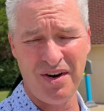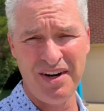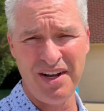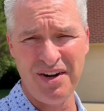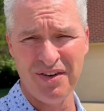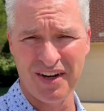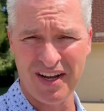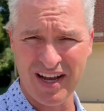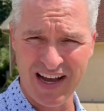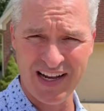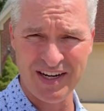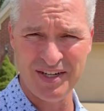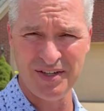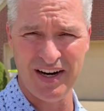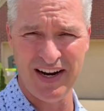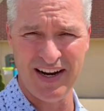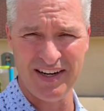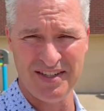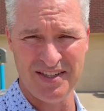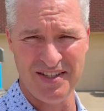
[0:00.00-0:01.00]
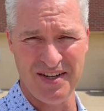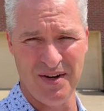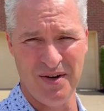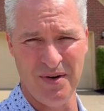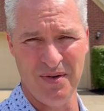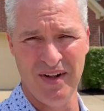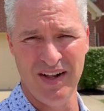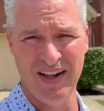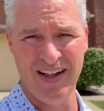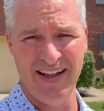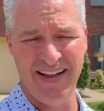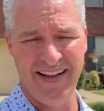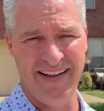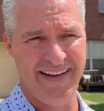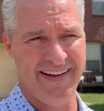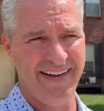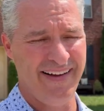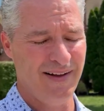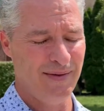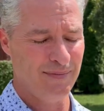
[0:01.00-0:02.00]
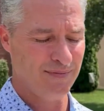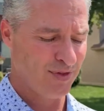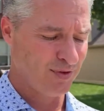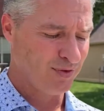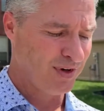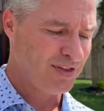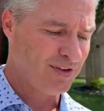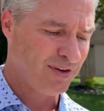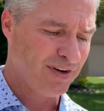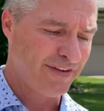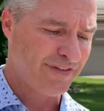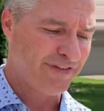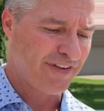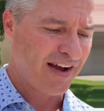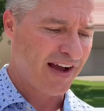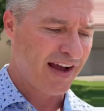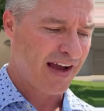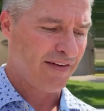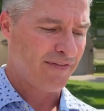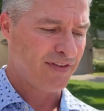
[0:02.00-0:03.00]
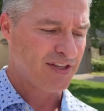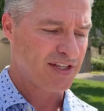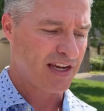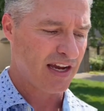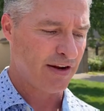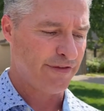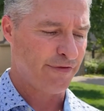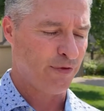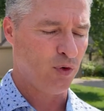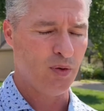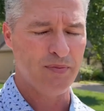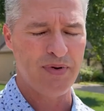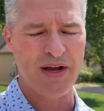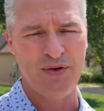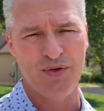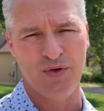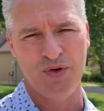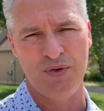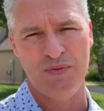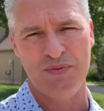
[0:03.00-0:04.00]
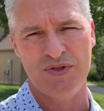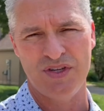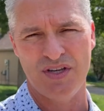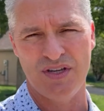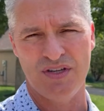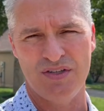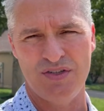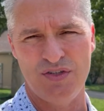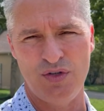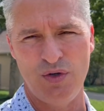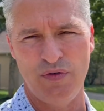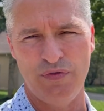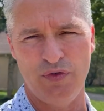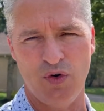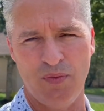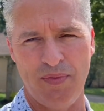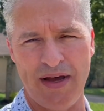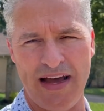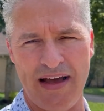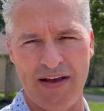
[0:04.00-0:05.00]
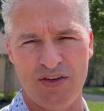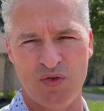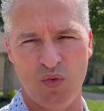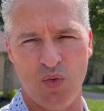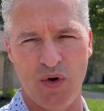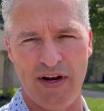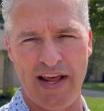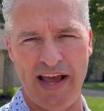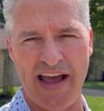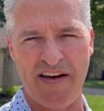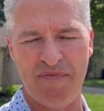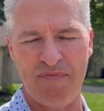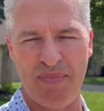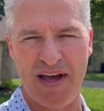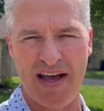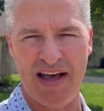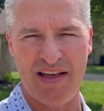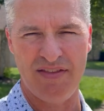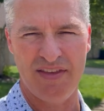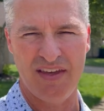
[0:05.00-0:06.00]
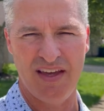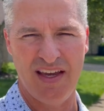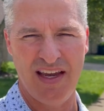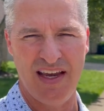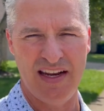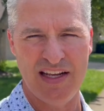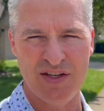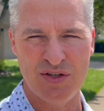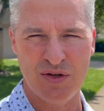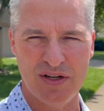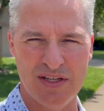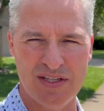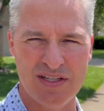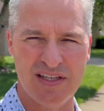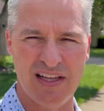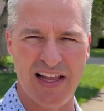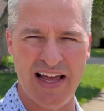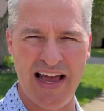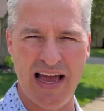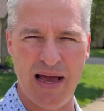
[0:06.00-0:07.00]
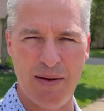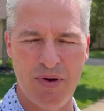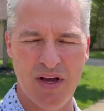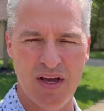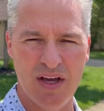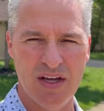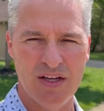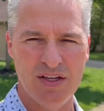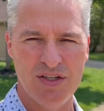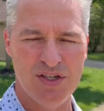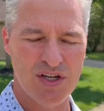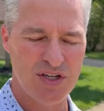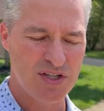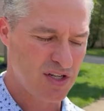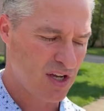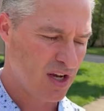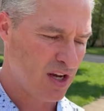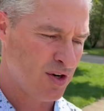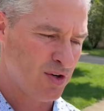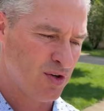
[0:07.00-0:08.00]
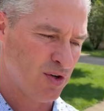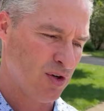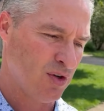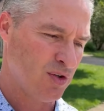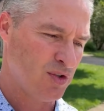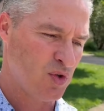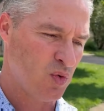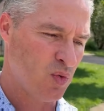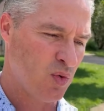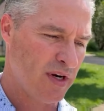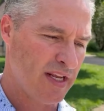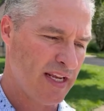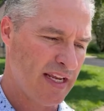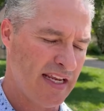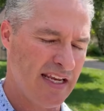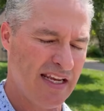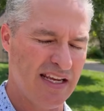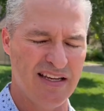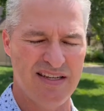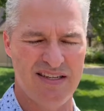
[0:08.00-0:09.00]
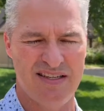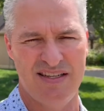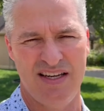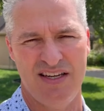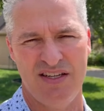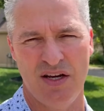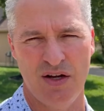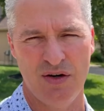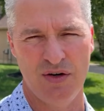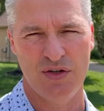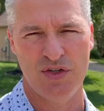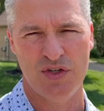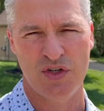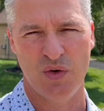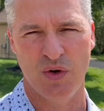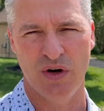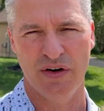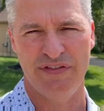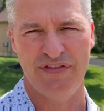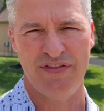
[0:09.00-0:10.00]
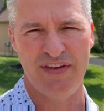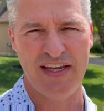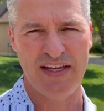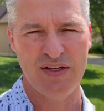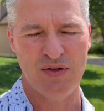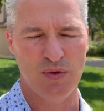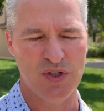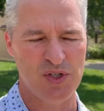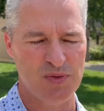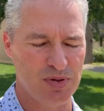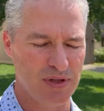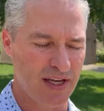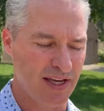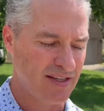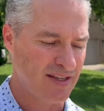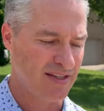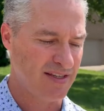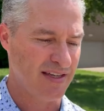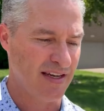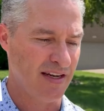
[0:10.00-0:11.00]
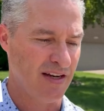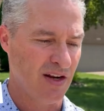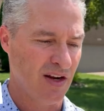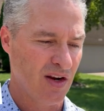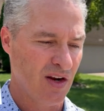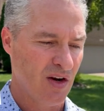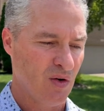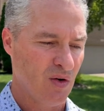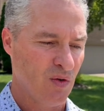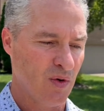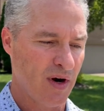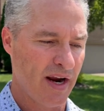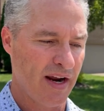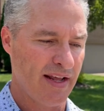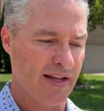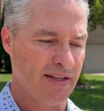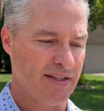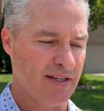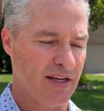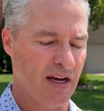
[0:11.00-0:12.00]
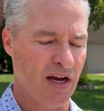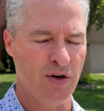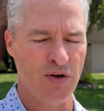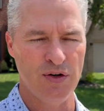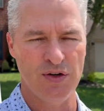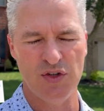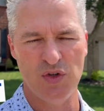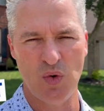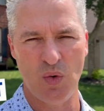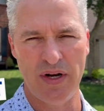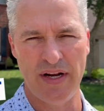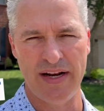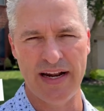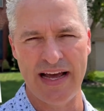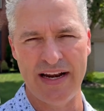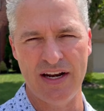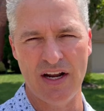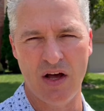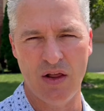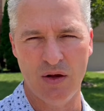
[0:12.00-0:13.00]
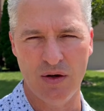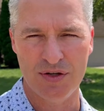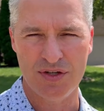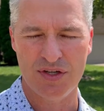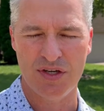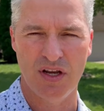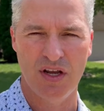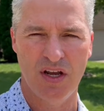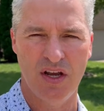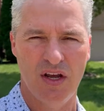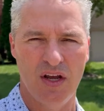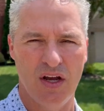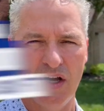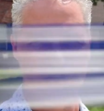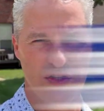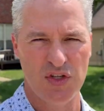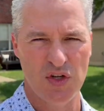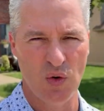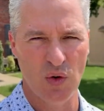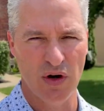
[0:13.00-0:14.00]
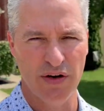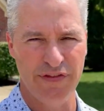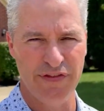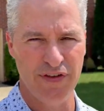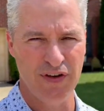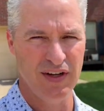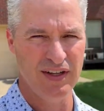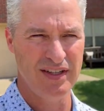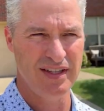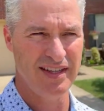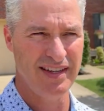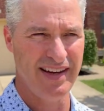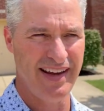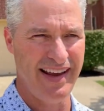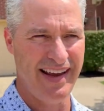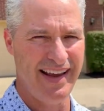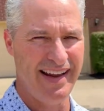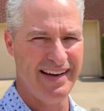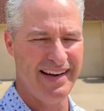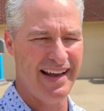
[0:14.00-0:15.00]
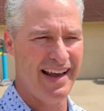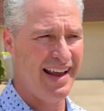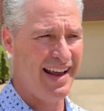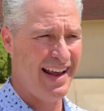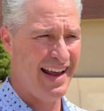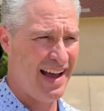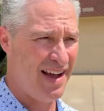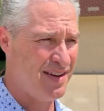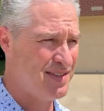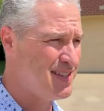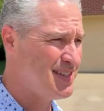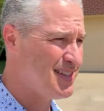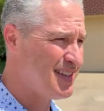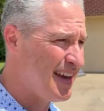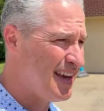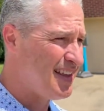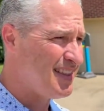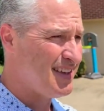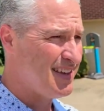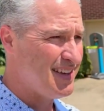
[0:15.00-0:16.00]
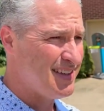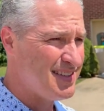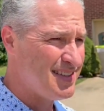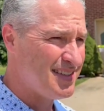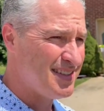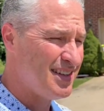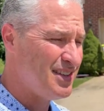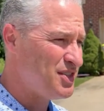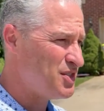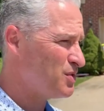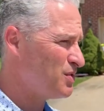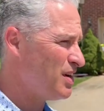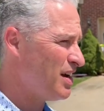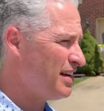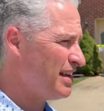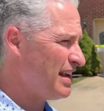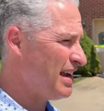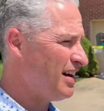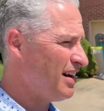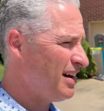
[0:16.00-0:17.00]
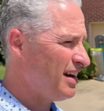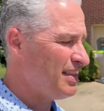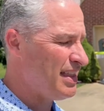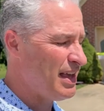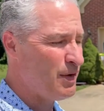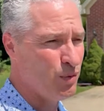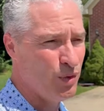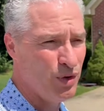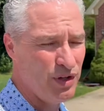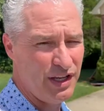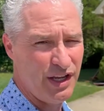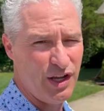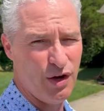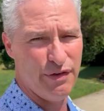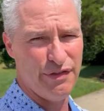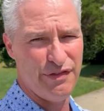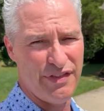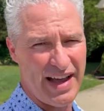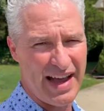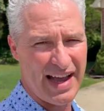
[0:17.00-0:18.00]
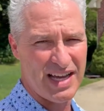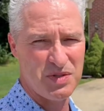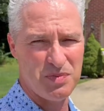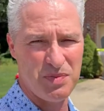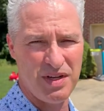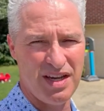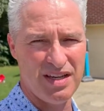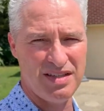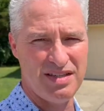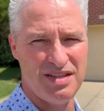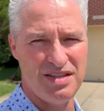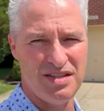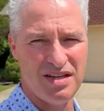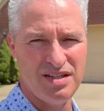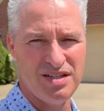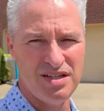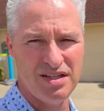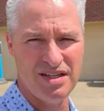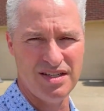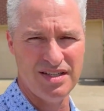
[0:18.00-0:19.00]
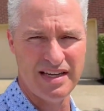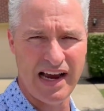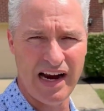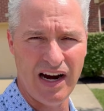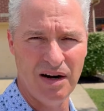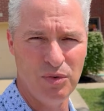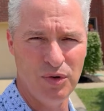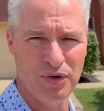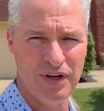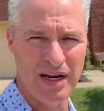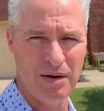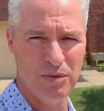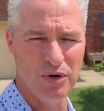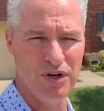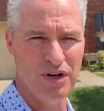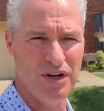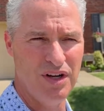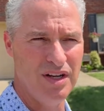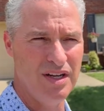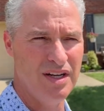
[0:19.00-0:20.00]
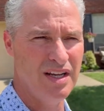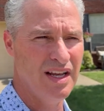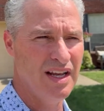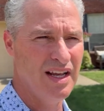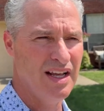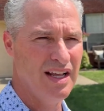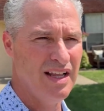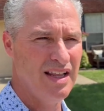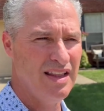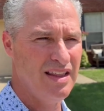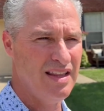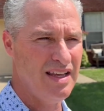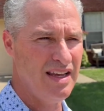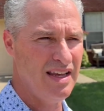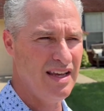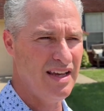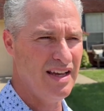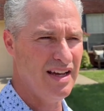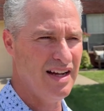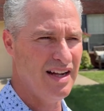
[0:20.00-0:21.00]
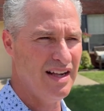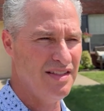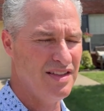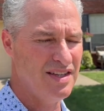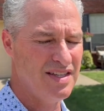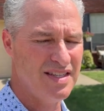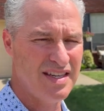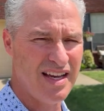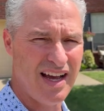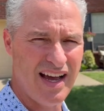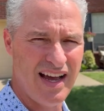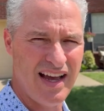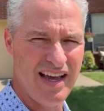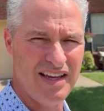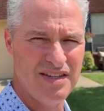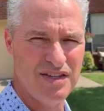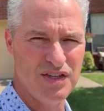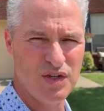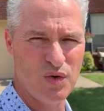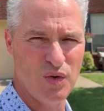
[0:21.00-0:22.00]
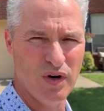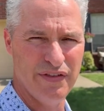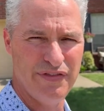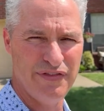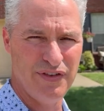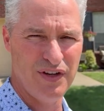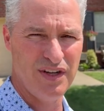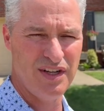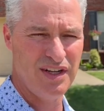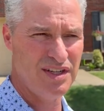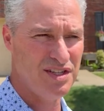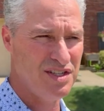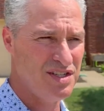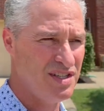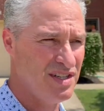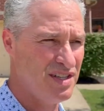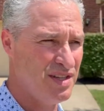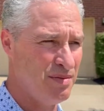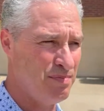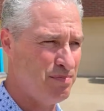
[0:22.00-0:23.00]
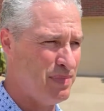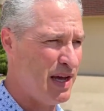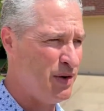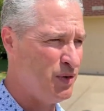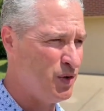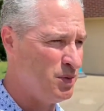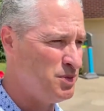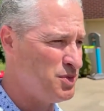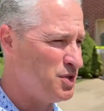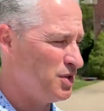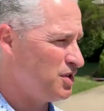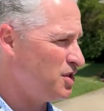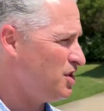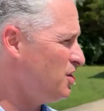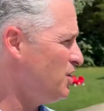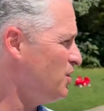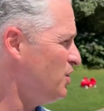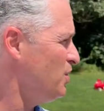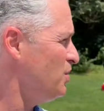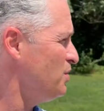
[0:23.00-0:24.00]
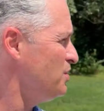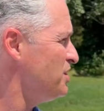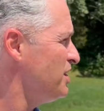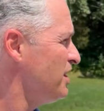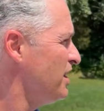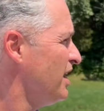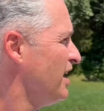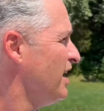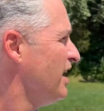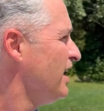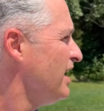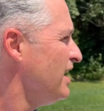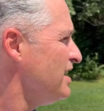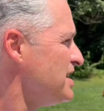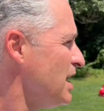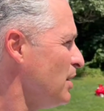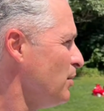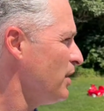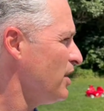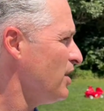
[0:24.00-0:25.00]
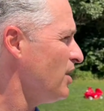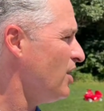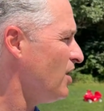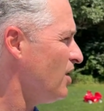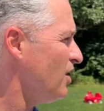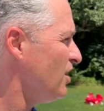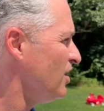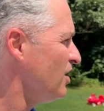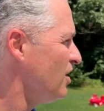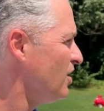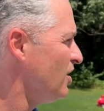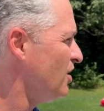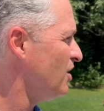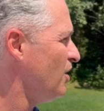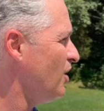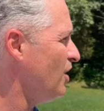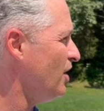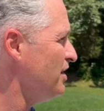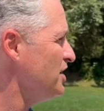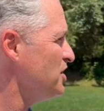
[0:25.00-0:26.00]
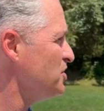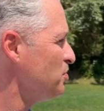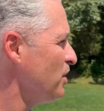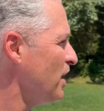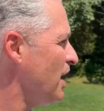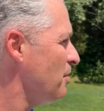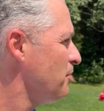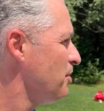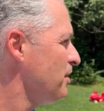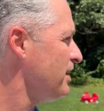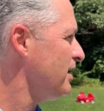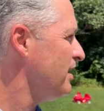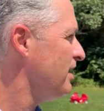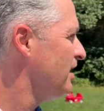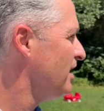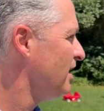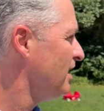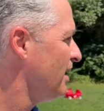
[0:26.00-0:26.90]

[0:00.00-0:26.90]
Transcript: already under contract. So um, three thirty-five, it's got four bedrooms, two full baths, one half bath. It is on a slab, just under twenty-six hundred square feet, which places it right at one hundred twenty-nine dollars a square foot. And houses like this and surrounding area, they really go fast because it's such a desirable neighborhood. The, uh, the size, the square footage, the bedrooms are huge, as I recall, on this property.